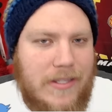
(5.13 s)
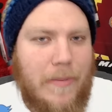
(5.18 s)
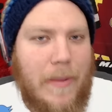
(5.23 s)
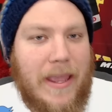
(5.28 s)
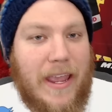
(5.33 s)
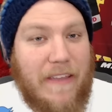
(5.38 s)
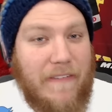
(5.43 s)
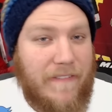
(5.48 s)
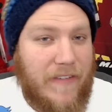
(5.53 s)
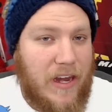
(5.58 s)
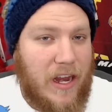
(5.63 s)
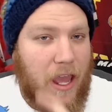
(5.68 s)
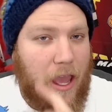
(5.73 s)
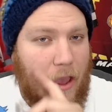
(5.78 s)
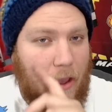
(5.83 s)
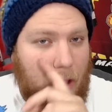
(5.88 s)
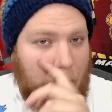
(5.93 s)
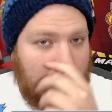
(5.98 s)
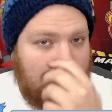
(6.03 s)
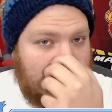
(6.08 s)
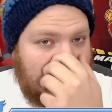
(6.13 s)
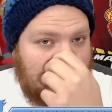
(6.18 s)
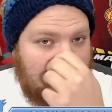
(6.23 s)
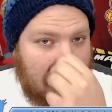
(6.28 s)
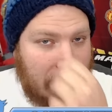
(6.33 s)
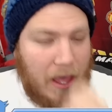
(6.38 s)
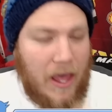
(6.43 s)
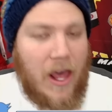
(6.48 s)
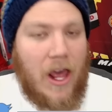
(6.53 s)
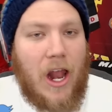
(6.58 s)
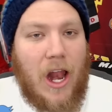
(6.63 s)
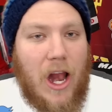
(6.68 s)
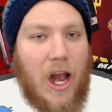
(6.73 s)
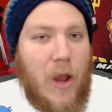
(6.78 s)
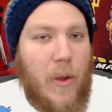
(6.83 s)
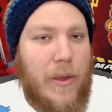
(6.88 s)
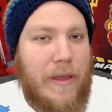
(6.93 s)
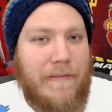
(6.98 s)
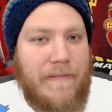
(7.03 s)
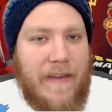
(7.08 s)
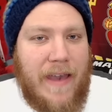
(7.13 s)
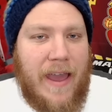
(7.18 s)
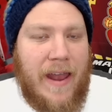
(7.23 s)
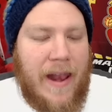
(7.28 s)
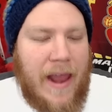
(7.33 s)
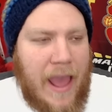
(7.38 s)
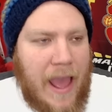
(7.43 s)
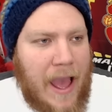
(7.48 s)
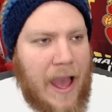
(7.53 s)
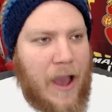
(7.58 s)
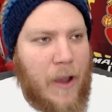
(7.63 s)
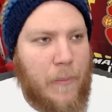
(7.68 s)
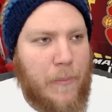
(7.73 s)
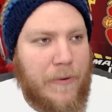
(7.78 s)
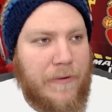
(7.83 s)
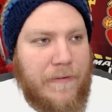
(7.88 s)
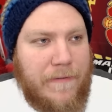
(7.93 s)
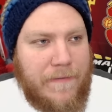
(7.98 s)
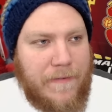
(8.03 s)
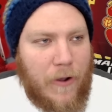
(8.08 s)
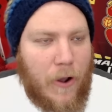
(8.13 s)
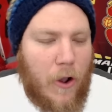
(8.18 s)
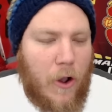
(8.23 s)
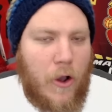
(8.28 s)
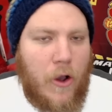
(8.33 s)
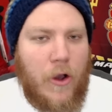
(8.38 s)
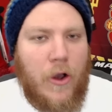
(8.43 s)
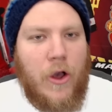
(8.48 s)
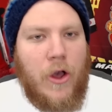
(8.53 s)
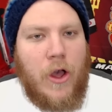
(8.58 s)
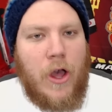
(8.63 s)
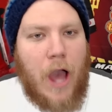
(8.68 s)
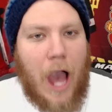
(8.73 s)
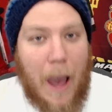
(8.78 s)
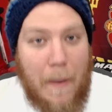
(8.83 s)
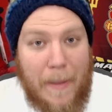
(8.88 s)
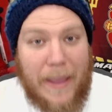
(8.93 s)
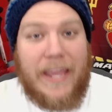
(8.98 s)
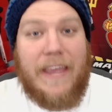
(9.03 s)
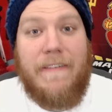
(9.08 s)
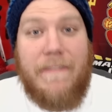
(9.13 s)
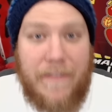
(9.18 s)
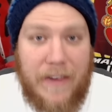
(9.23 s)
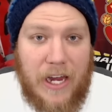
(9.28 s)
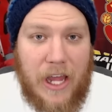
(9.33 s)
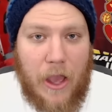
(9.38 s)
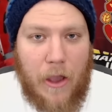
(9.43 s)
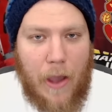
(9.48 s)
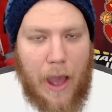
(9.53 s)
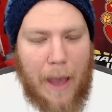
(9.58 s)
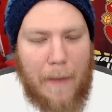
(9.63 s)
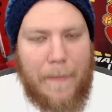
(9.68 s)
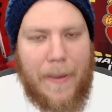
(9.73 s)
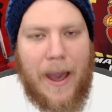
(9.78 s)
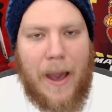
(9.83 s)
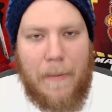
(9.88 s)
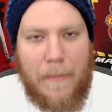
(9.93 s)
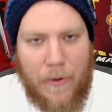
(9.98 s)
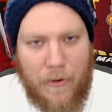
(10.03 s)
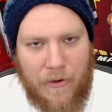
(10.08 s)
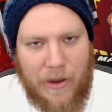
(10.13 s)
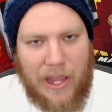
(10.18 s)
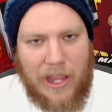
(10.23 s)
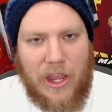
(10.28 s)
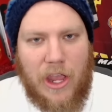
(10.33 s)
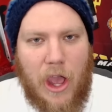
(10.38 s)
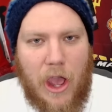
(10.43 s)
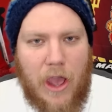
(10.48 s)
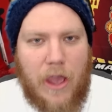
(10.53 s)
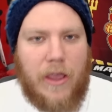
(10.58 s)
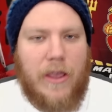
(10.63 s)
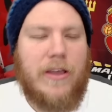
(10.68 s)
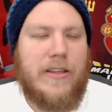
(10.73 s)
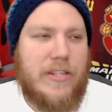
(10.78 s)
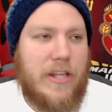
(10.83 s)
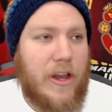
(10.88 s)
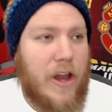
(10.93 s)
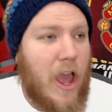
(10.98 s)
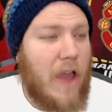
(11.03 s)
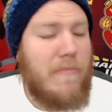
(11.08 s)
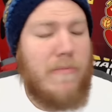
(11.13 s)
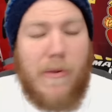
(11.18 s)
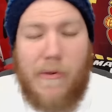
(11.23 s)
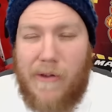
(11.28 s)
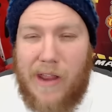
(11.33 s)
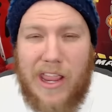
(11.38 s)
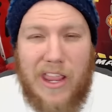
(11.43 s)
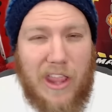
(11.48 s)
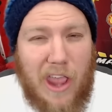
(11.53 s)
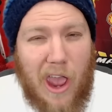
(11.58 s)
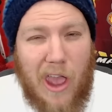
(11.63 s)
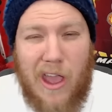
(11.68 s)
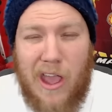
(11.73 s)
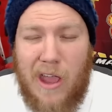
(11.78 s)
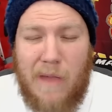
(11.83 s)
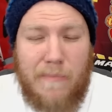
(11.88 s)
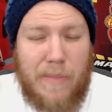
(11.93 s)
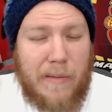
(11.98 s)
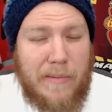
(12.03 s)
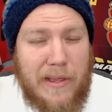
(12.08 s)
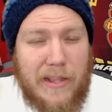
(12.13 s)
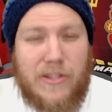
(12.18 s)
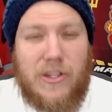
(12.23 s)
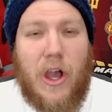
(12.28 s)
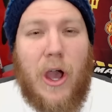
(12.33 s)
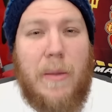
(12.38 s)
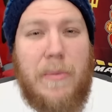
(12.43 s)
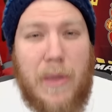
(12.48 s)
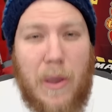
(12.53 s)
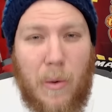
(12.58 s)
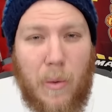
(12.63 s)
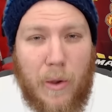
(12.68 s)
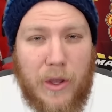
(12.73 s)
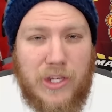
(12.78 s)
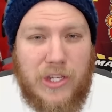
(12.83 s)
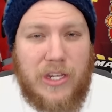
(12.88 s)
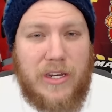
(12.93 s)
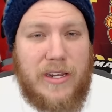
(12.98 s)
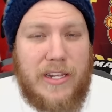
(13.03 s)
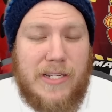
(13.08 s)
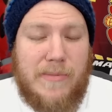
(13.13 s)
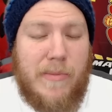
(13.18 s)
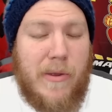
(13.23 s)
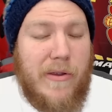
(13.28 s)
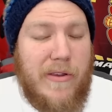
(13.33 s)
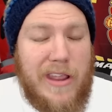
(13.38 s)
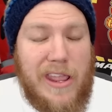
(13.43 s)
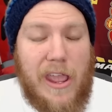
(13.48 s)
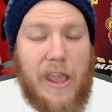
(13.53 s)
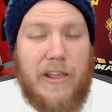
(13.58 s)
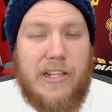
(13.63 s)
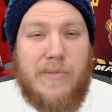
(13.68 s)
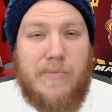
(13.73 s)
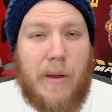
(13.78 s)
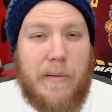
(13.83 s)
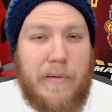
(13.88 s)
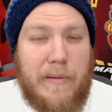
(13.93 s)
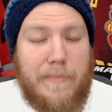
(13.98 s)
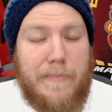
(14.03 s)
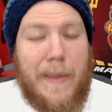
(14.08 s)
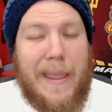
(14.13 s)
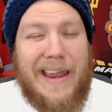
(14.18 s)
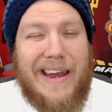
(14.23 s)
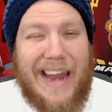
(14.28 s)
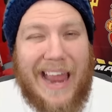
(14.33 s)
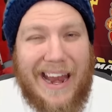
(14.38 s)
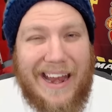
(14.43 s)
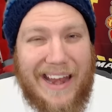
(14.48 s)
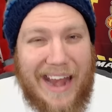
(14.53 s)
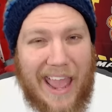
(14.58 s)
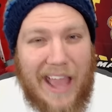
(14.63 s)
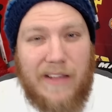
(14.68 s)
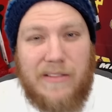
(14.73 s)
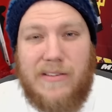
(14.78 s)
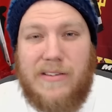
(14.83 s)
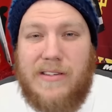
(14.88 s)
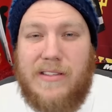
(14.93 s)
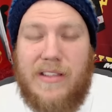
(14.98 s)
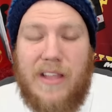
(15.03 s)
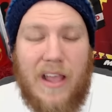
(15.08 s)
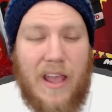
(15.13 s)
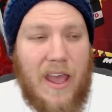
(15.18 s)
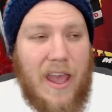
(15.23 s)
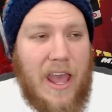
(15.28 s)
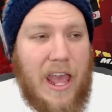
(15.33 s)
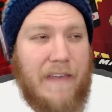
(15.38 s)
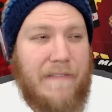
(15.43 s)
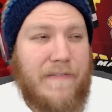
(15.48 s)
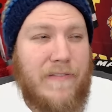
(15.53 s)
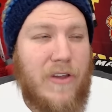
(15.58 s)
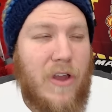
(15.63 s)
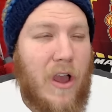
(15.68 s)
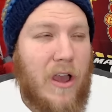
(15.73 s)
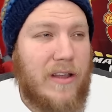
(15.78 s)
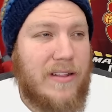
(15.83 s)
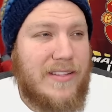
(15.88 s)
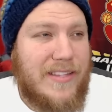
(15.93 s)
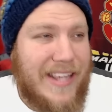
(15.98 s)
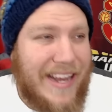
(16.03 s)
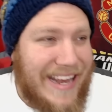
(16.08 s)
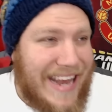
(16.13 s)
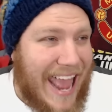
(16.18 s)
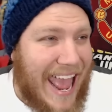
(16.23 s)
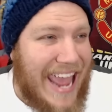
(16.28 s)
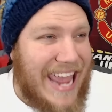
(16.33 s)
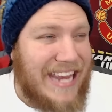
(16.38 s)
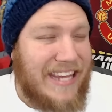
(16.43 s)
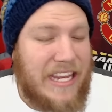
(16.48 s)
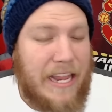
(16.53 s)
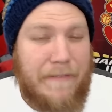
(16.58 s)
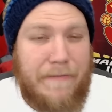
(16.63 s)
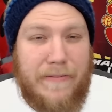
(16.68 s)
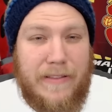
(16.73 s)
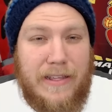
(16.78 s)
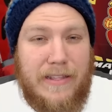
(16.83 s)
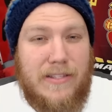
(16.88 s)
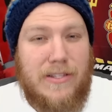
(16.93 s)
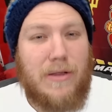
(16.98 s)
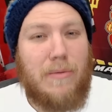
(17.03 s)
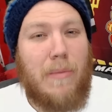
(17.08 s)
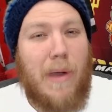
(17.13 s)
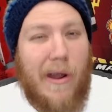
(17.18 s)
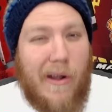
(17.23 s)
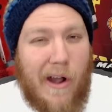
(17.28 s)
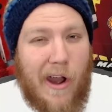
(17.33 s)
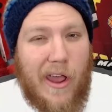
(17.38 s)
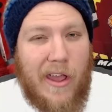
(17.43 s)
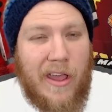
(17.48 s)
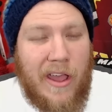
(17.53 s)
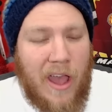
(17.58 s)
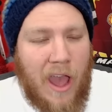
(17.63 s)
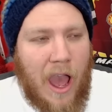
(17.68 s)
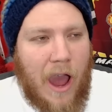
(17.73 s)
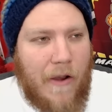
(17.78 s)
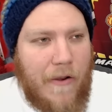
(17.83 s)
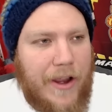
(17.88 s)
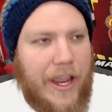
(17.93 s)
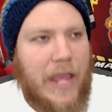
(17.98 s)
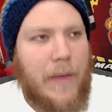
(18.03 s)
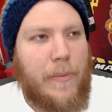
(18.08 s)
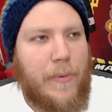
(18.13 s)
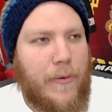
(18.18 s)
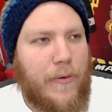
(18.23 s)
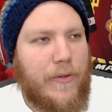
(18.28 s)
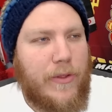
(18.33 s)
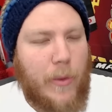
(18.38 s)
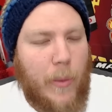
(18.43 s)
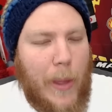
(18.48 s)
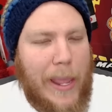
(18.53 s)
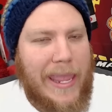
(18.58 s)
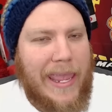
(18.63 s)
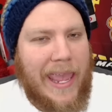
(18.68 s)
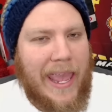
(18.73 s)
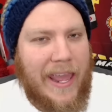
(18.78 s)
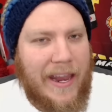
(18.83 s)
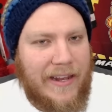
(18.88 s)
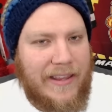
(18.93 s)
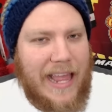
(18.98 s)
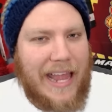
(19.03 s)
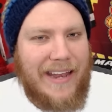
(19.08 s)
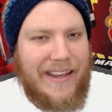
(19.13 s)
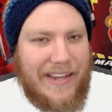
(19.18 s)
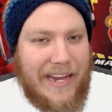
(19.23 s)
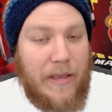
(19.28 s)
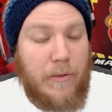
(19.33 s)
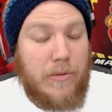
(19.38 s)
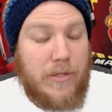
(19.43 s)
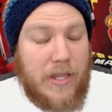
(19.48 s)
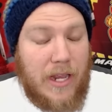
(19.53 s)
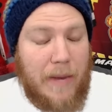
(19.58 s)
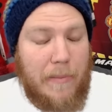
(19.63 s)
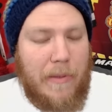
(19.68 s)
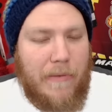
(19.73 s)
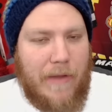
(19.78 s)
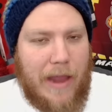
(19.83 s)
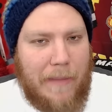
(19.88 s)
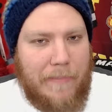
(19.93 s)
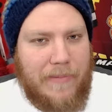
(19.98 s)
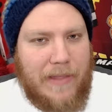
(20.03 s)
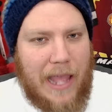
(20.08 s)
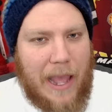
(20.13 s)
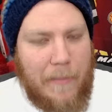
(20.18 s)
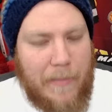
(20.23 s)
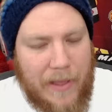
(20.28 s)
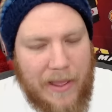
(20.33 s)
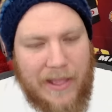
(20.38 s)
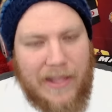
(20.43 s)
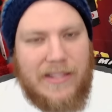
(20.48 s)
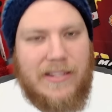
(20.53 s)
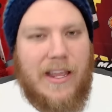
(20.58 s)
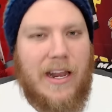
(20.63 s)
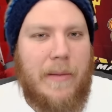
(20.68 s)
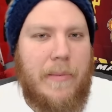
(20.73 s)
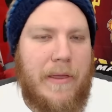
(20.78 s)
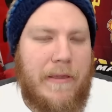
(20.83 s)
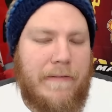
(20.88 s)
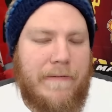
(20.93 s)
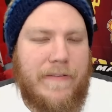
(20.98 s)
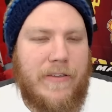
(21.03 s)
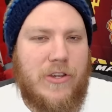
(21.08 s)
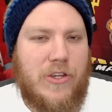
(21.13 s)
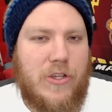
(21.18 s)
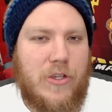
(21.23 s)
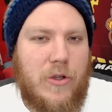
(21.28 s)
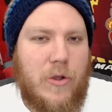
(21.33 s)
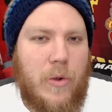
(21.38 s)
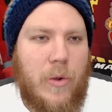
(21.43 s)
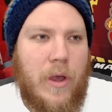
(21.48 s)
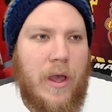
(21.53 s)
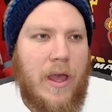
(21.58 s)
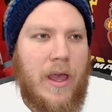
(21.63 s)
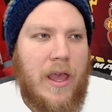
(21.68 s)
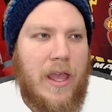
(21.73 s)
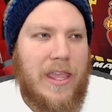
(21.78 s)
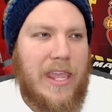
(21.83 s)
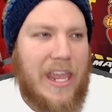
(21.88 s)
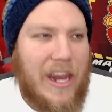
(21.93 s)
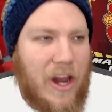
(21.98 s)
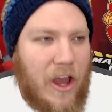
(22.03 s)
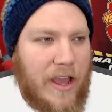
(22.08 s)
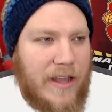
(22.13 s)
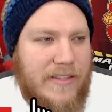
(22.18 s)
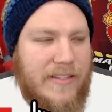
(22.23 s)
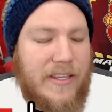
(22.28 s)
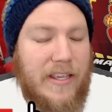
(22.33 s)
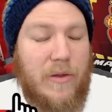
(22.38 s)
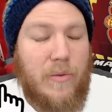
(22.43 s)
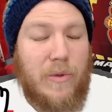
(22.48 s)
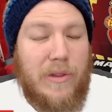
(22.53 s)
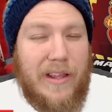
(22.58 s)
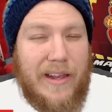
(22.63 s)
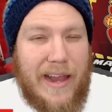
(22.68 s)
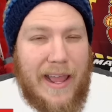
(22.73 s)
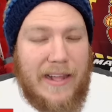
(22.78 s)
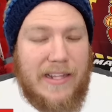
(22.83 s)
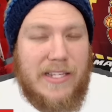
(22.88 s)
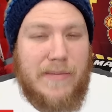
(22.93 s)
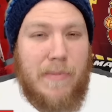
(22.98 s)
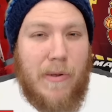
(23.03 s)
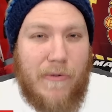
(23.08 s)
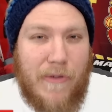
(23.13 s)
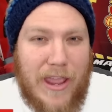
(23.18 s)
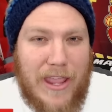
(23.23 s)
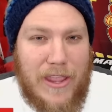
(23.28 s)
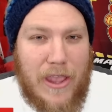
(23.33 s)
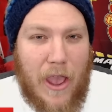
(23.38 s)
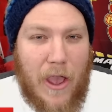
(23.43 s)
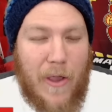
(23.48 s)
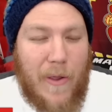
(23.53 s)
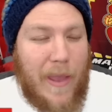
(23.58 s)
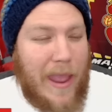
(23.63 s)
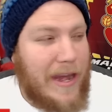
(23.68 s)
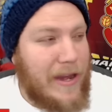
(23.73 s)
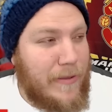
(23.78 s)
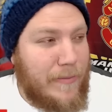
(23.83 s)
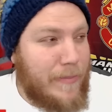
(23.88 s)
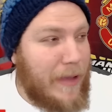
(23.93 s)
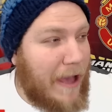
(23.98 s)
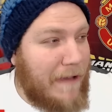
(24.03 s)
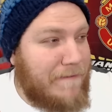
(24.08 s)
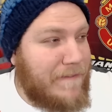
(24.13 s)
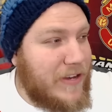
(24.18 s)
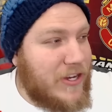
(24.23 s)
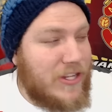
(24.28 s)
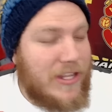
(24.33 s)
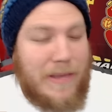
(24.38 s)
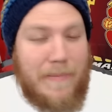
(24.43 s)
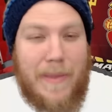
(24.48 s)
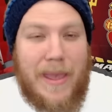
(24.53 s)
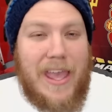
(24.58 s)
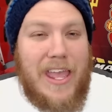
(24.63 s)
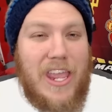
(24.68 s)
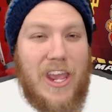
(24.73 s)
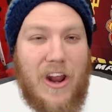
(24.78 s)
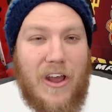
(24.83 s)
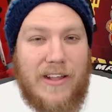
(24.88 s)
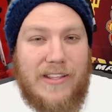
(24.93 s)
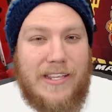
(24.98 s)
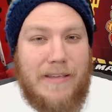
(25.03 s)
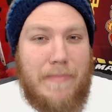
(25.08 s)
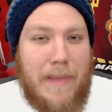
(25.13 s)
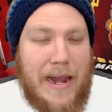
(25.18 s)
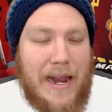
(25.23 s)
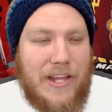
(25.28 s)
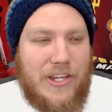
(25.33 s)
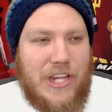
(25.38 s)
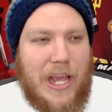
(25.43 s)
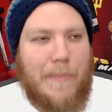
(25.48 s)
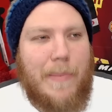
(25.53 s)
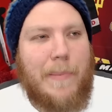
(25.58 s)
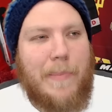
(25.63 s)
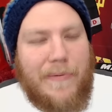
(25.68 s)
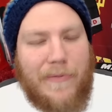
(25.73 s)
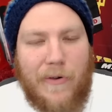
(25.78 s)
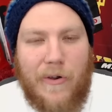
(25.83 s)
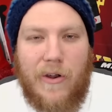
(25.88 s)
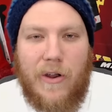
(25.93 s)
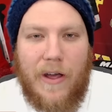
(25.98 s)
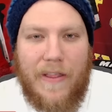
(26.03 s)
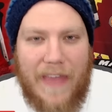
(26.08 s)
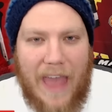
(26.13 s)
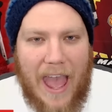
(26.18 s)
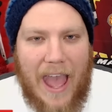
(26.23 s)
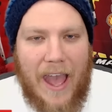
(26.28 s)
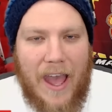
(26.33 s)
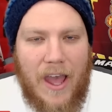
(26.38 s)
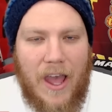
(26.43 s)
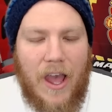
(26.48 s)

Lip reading: make a video about Louis van Gaal before I make a video about Mourinho, because I know Mourinho, probably the time you're watching this, Mourinho has probably been announced. If not today, definitely tomorrow. I reckon before the weekend, that deal was going to be wrapped up. It's going to be official. United will announce Mourinho, and he'll officially be a United manager. But before all that,